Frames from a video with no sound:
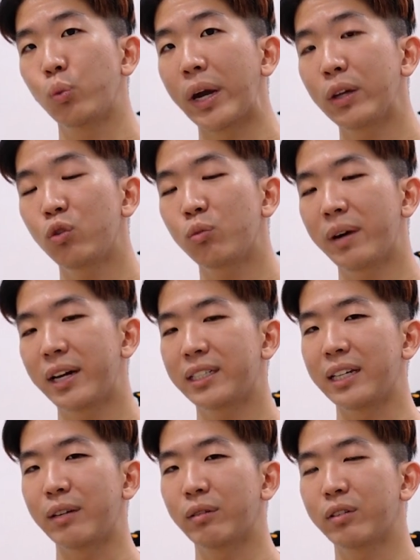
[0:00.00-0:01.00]
way too
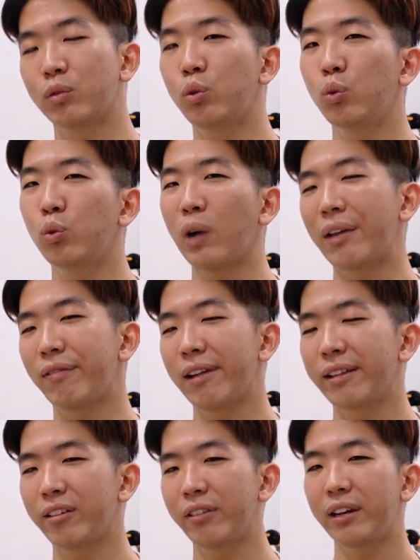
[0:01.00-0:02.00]
much and it was too
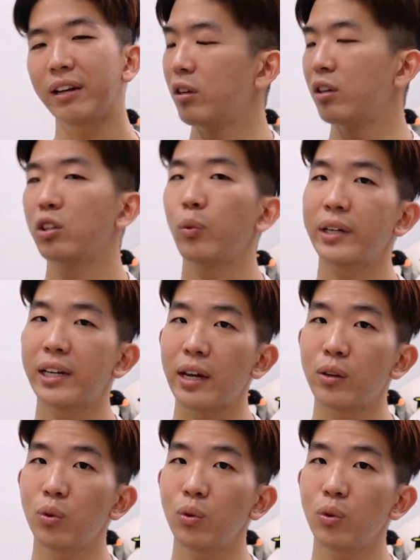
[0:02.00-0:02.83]
unflattering. So what did I